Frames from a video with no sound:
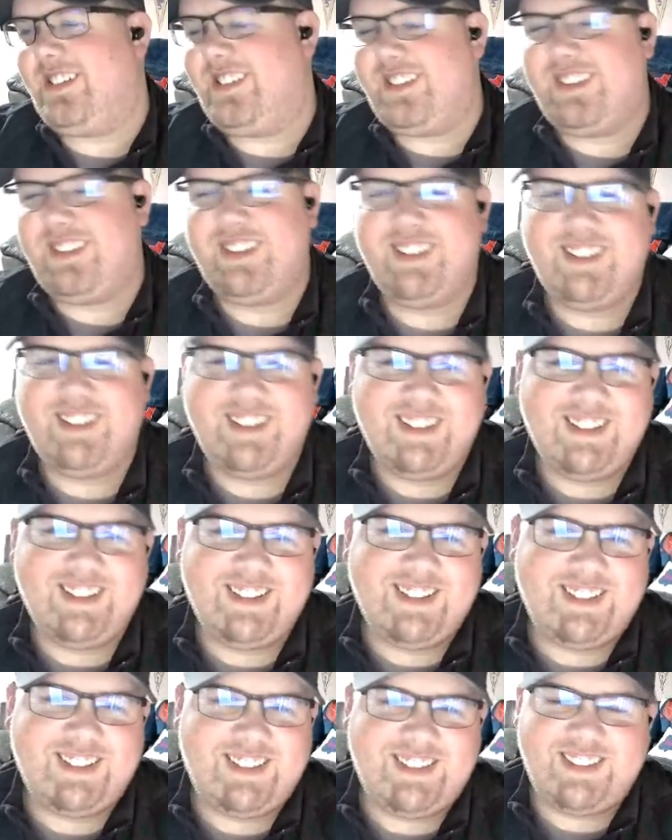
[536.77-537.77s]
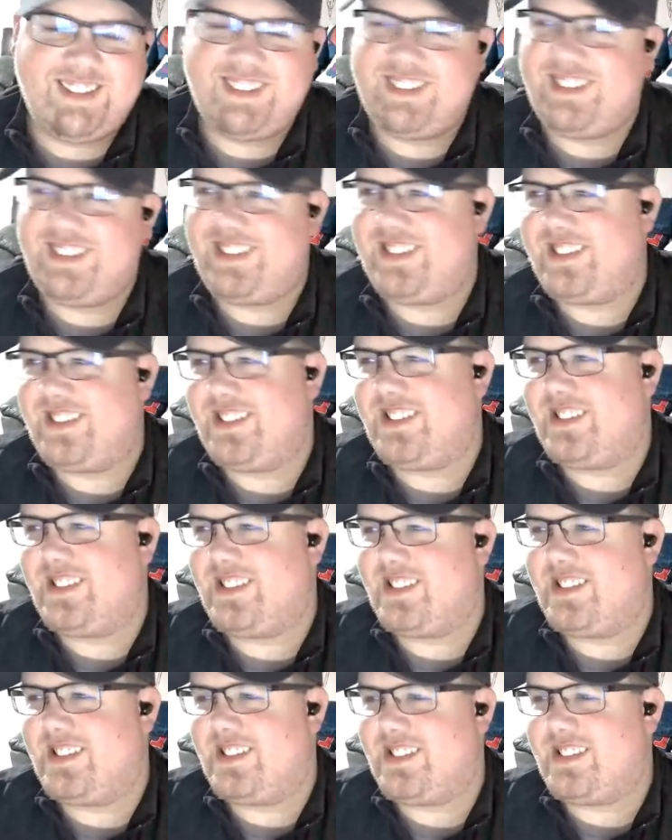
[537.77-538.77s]

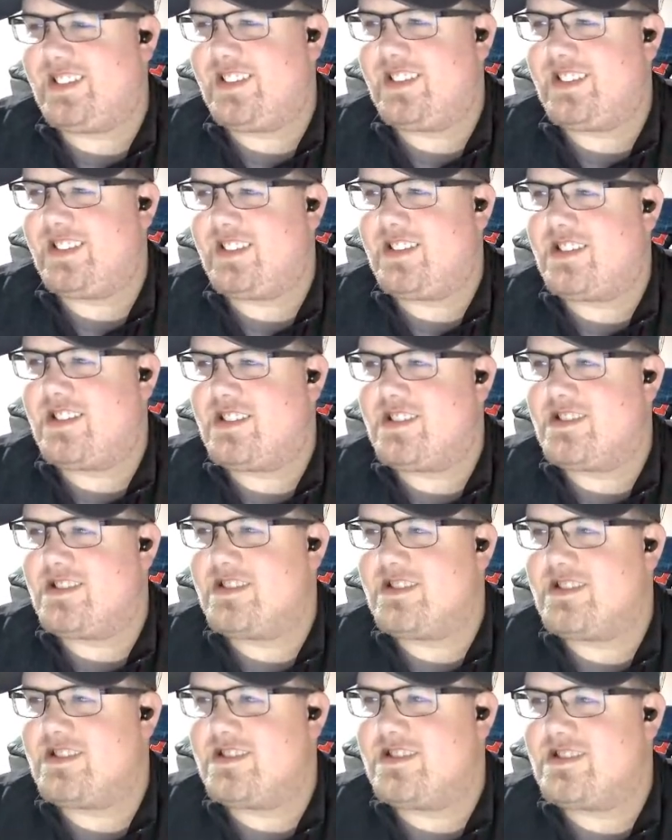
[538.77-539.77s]
[no speech]